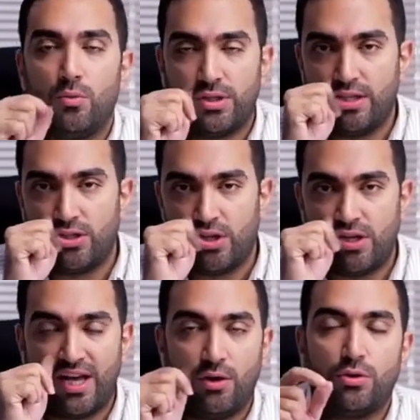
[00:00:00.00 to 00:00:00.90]
we can
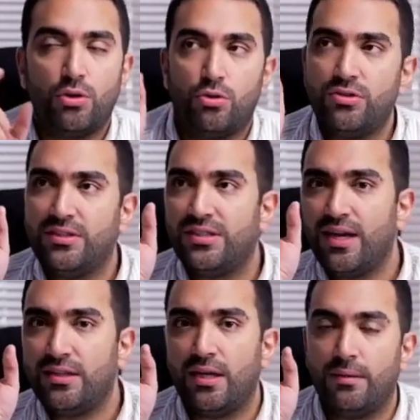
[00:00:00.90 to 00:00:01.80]
learn how to use this
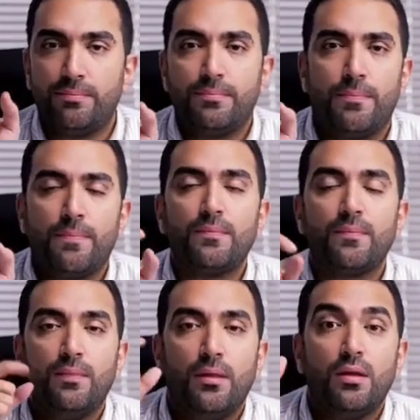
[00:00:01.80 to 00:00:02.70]
data
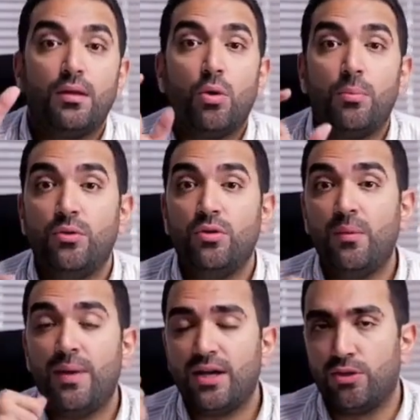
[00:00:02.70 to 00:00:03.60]
to
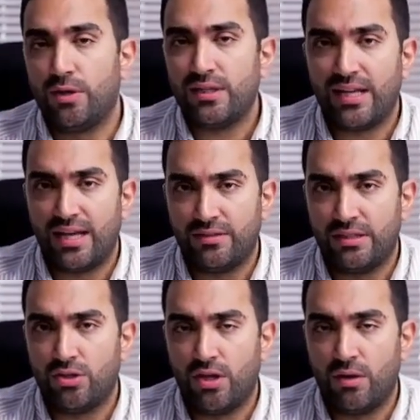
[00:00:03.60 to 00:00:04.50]
perform accurate
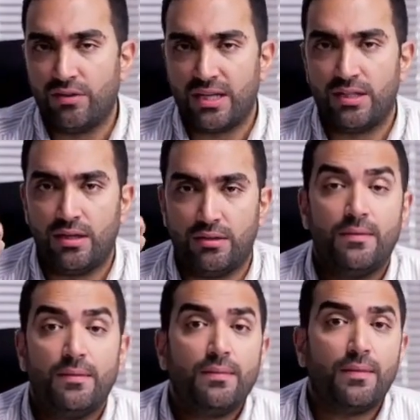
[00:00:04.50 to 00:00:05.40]
analysis on our data
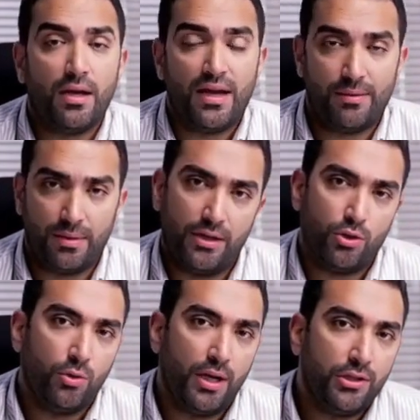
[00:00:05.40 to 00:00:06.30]
and make
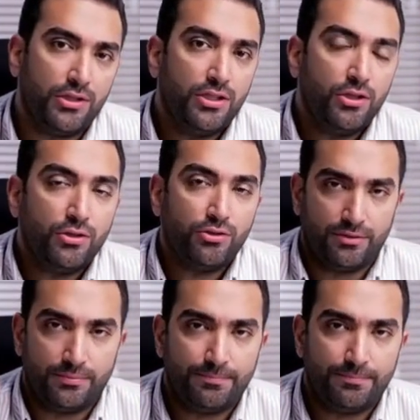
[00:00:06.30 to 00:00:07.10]
correct decisions